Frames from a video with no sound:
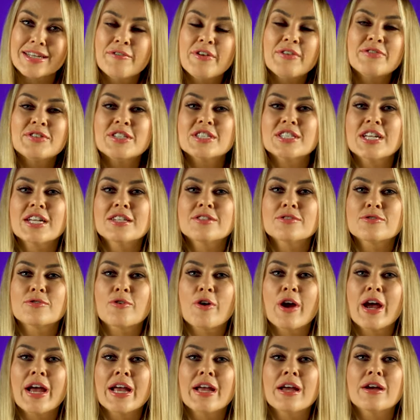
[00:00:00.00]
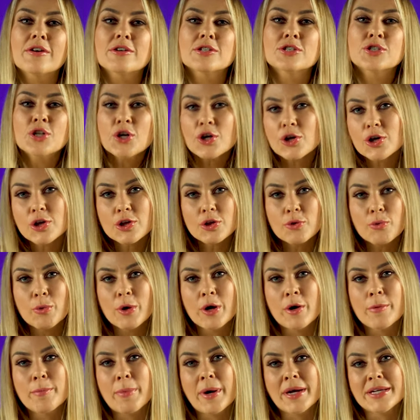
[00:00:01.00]
50 Shades of Grey took the
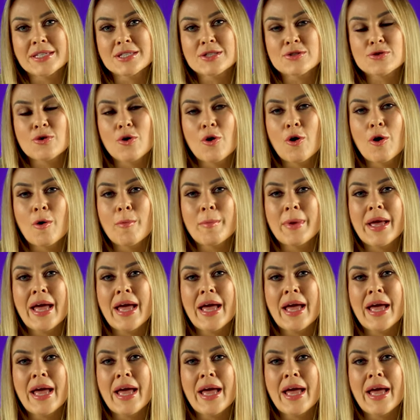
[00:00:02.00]
world by storm.